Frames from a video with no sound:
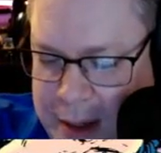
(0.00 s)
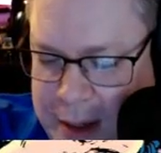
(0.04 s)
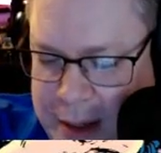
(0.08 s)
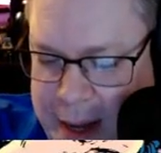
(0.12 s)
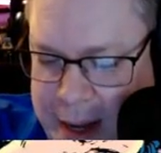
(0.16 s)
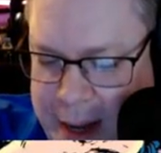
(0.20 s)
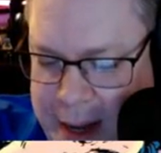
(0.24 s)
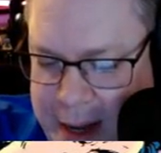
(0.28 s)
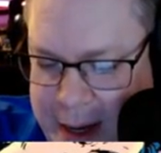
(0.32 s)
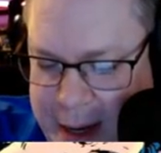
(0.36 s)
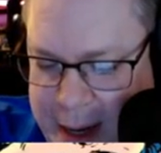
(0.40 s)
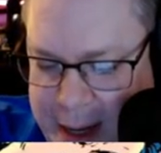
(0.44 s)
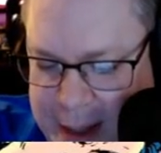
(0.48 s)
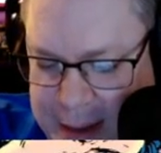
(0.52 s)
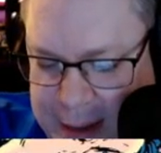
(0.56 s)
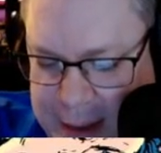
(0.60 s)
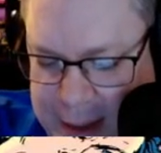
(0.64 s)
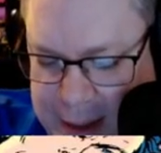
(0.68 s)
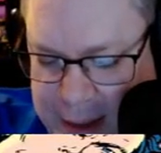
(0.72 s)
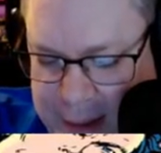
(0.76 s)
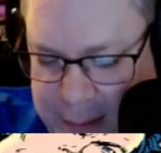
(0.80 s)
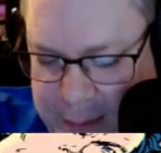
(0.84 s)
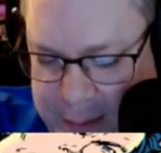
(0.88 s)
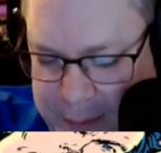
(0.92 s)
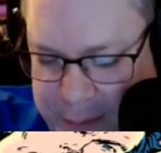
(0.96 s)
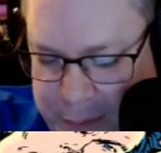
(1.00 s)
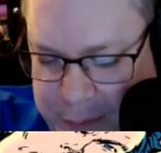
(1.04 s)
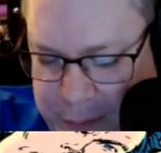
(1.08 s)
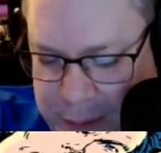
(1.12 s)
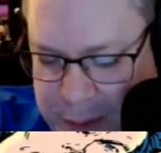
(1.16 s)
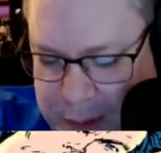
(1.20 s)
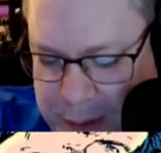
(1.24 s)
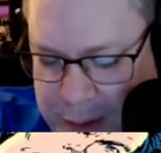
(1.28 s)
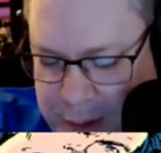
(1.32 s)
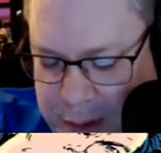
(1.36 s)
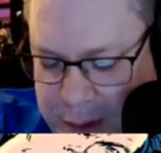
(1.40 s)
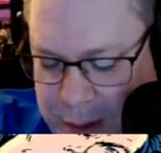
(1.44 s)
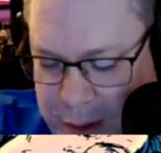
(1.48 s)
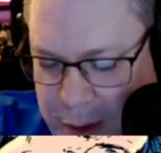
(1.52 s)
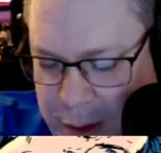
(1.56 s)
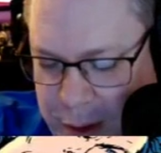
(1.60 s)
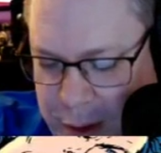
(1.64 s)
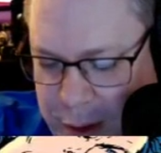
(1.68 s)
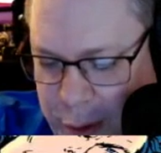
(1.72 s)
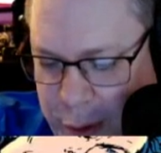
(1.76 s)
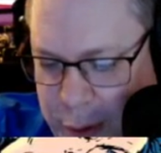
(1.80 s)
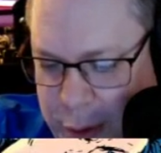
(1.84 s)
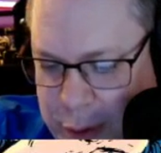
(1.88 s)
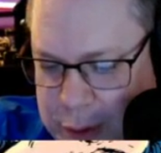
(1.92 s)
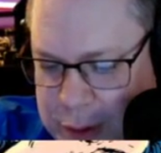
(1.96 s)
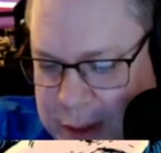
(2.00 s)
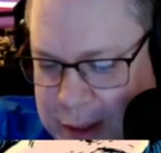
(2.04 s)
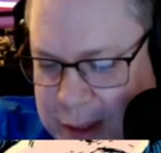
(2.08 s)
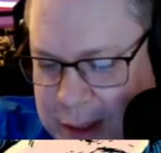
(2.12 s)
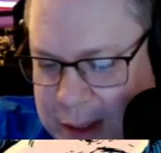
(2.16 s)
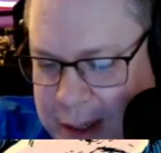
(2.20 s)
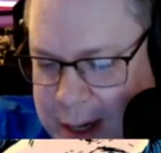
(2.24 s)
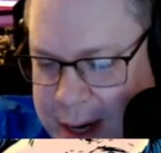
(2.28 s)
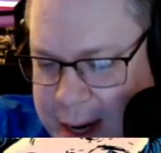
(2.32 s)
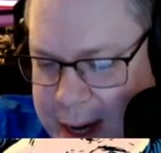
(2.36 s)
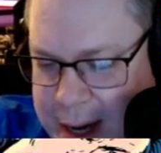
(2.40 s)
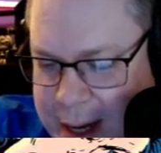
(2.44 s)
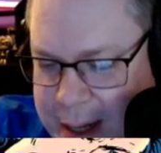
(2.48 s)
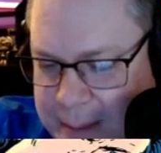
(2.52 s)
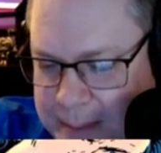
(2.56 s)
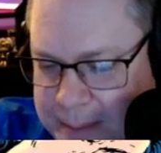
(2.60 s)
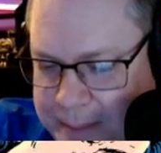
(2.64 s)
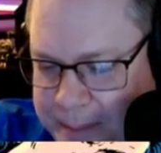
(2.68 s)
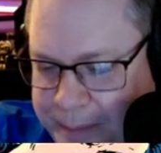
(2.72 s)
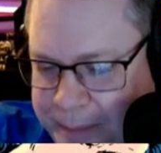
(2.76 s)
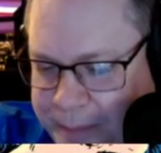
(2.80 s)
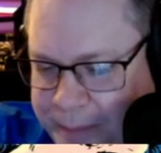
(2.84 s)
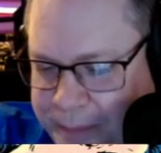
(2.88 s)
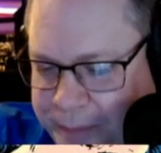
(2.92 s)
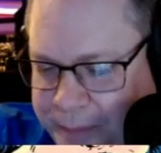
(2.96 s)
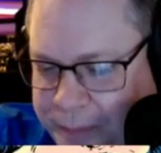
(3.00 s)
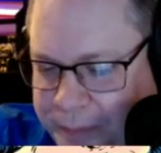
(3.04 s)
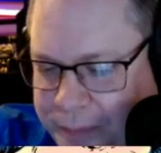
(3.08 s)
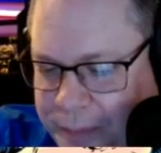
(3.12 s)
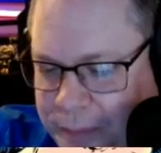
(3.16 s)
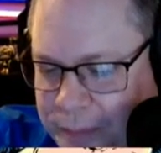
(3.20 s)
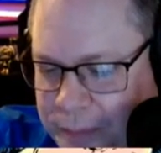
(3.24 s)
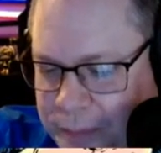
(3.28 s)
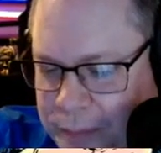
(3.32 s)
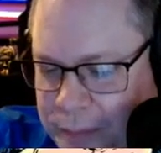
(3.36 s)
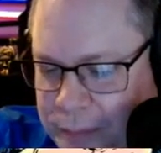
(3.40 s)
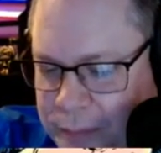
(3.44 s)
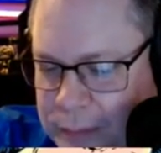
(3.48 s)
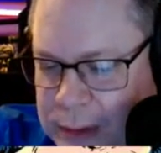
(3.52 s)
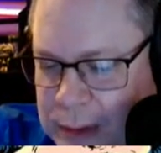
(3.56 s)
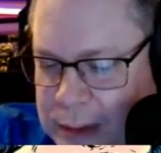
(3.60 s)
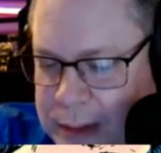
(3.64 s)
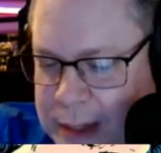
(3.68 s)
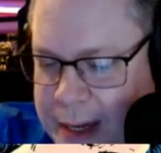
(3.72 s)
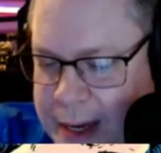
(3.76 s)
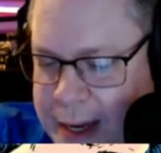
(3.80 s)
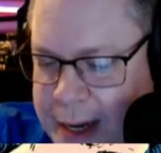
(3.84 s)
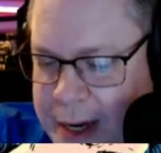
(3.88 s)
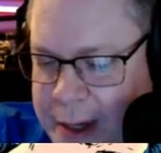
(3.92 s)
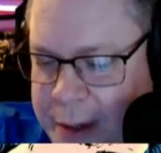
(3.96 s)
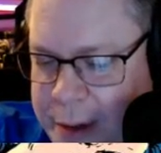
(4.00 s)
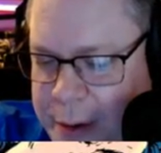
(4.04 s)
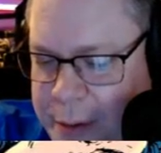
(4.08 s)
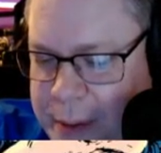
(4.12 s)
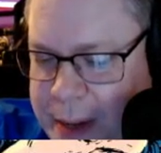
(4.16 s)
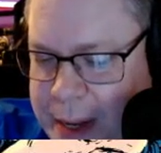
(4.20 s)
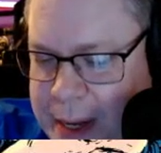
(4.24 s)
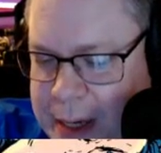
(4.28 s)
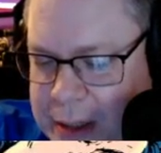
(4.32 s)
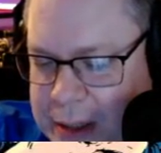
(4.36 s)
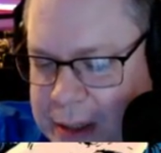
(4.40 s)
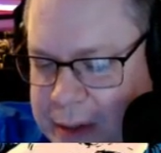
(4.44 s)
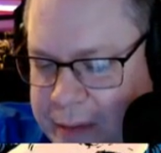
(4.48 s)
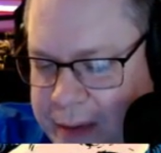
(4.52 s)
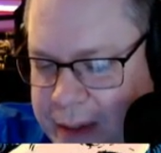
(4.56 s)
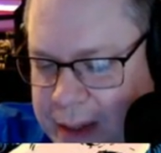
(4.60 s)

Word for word: and then yes, he Clark learns the uh, the hidden location of